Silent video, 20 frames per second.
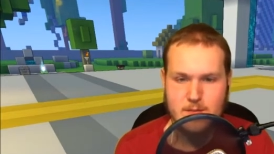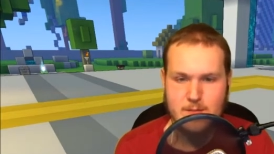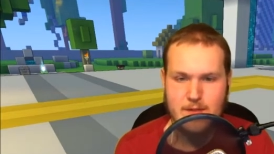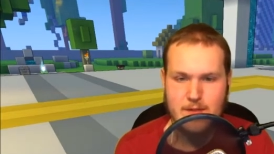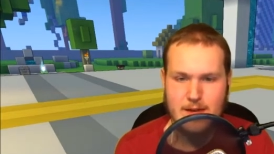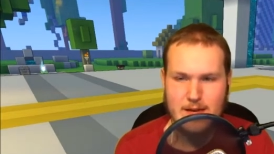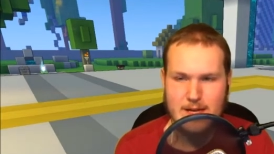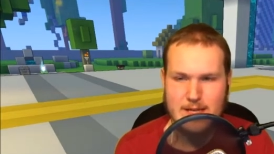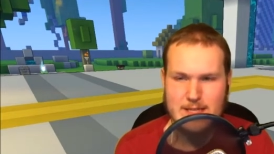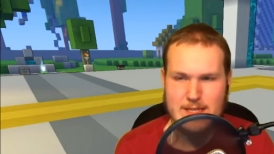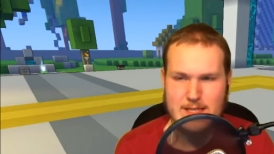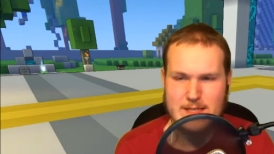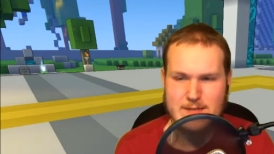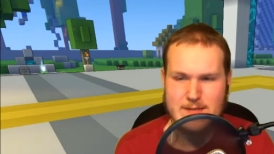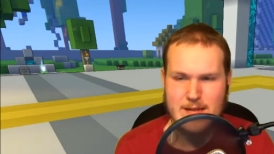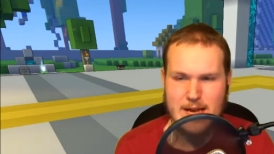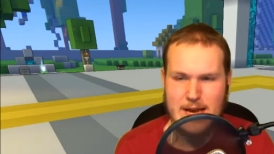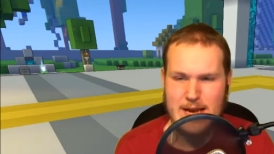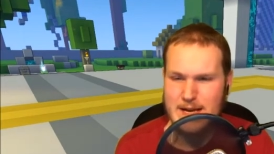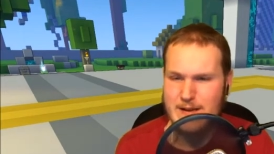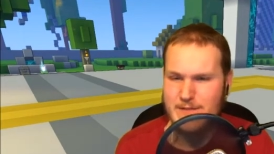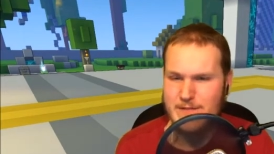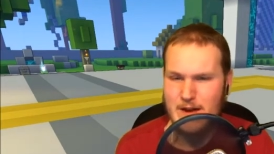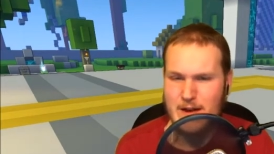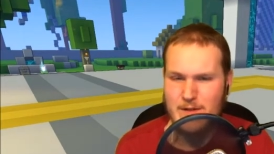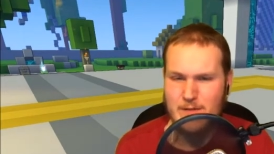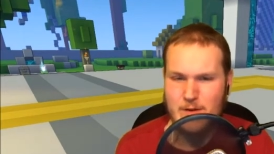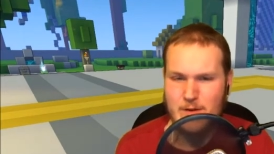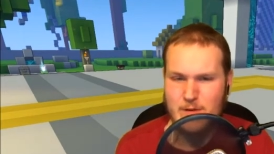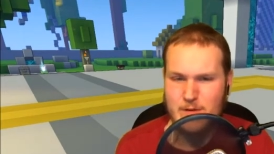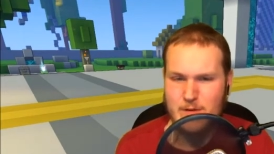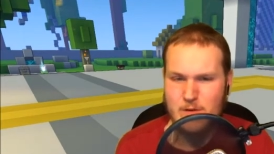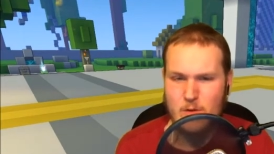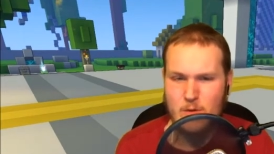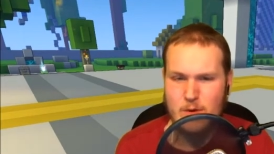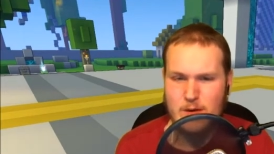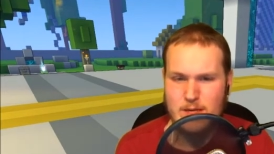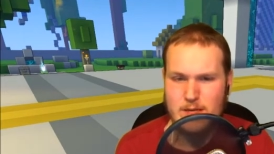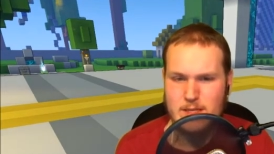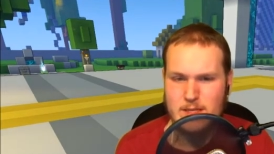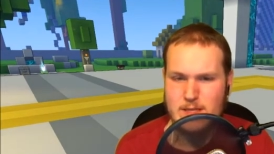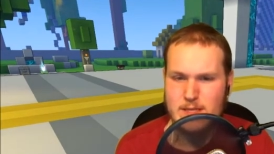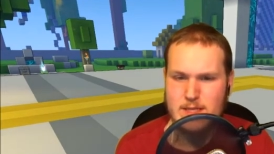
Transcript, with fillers: I think it's 8500 coins.